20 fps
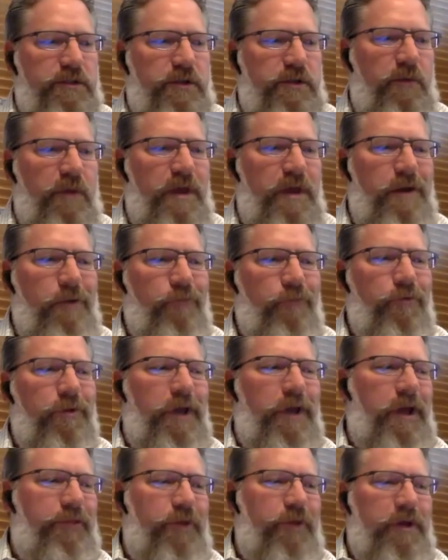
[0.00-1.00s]
So
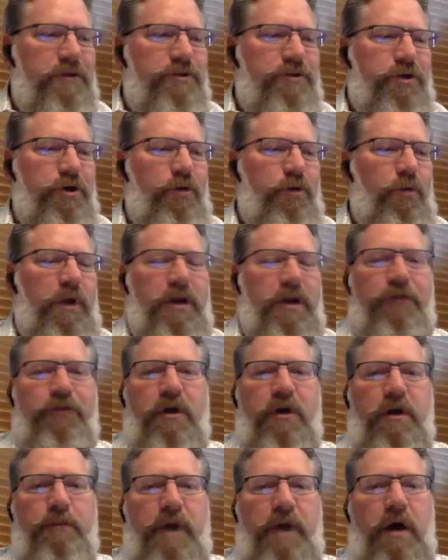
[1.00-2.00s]
really, I think it's a good way to
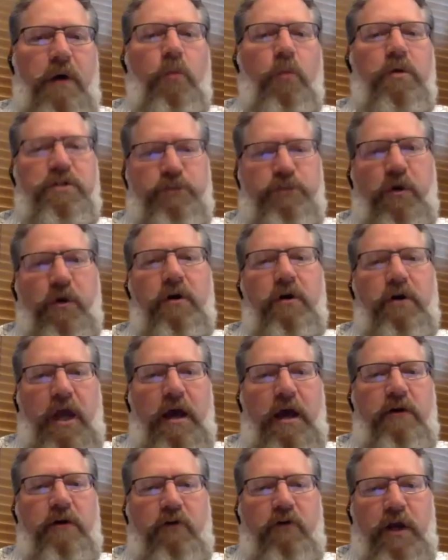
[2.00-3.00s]
think about what smart
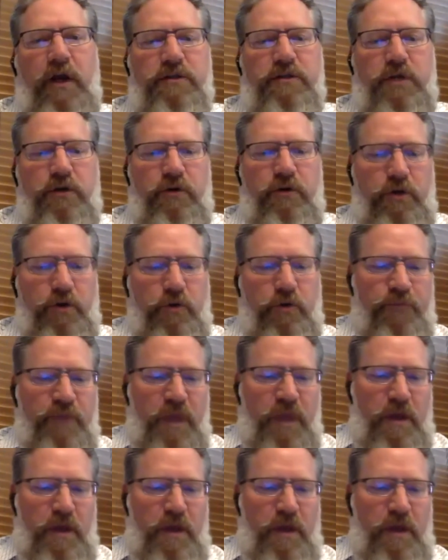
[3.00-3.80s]
contracts can do.